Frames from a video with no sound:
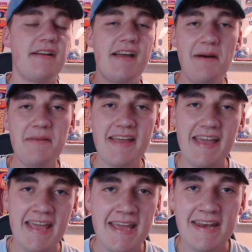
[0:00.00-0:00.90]
Coming
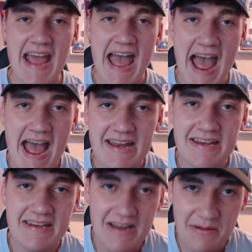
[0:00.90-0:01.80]
in at
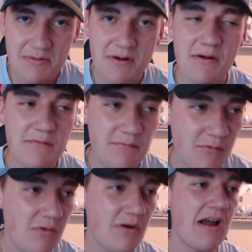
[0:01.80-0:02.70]
number
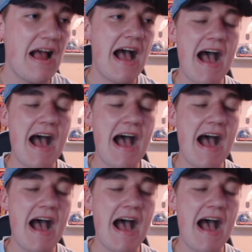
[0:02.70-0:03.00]
4,